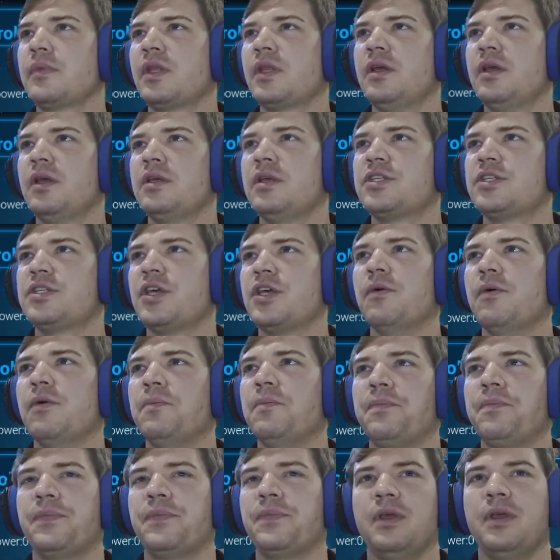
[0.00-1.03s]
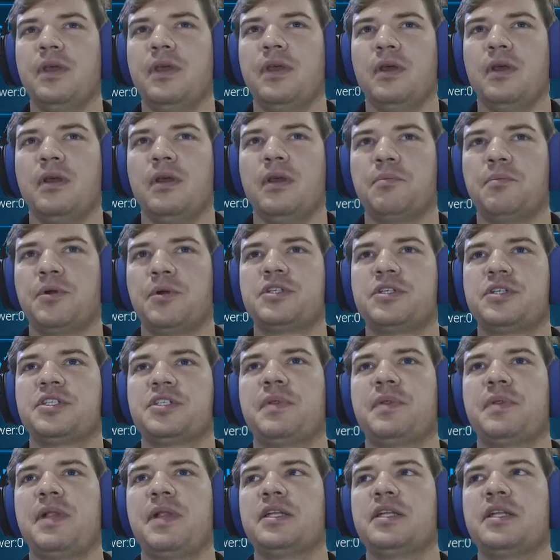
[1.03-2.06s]
So purchase
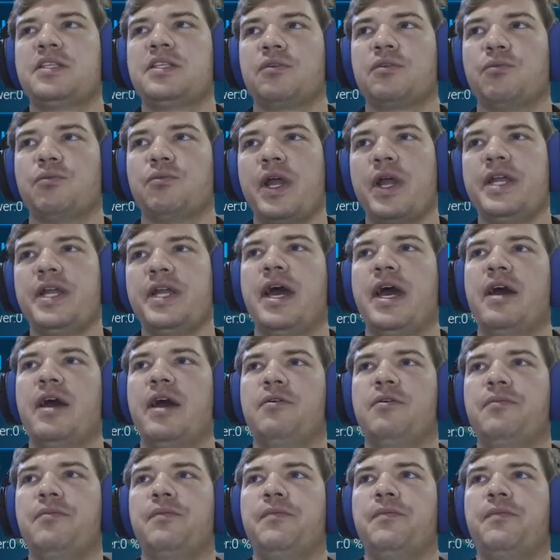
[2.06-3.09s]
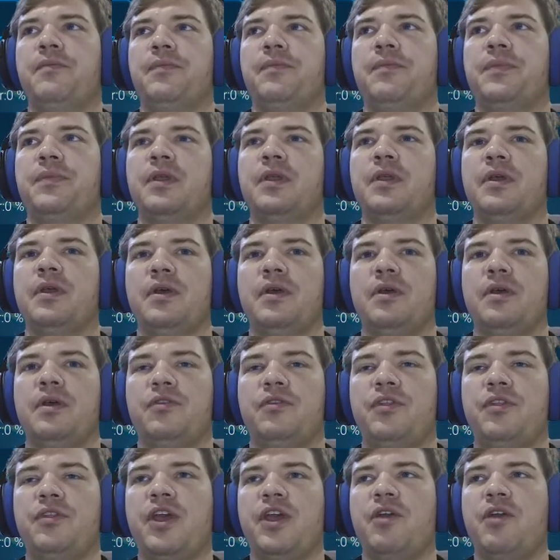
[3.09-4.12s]
plots right now,
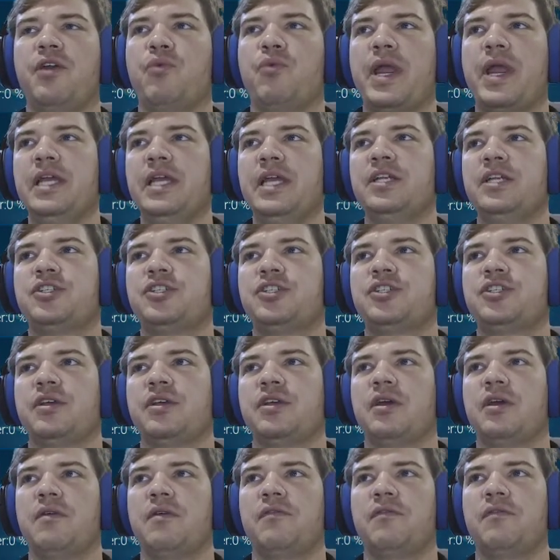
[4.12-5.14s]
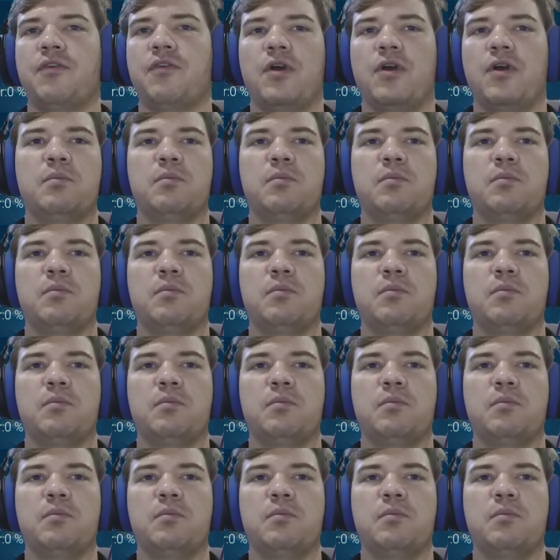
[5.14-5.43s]
they range from